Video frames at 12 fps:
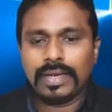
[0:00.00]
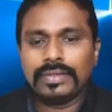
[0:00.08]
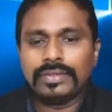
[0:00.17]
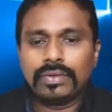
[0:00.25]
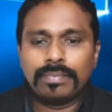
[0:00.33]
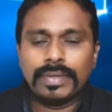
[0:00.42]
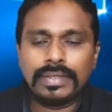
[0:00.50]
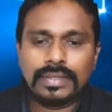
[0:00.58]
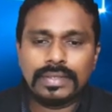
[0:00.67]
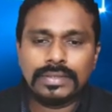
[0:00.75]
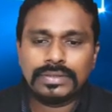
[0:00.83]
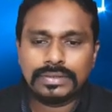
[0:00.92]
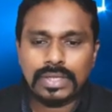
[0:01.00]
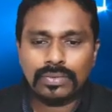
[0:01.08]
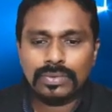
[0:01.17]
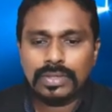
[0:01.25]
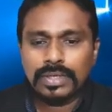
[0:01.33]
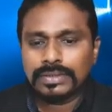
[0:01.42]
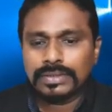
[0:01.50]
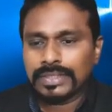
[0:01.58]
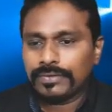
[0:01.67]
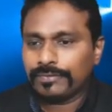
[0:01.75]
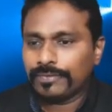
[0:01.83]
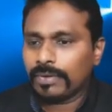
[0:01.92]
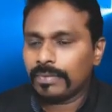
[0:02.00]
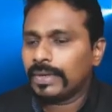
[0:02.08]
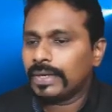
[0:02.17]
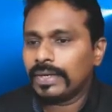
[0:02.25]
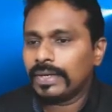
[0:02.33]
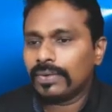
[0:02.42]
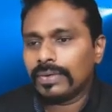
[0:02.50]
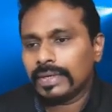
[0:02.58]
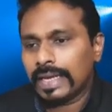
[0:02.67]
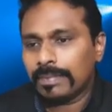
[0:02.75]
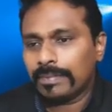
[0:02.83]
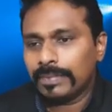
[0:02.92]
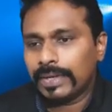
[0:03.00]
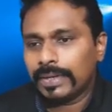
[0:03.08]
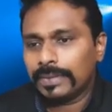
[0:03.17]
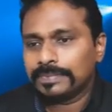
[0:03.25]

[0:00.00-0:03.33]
and your printer is now set for printing on gap medium.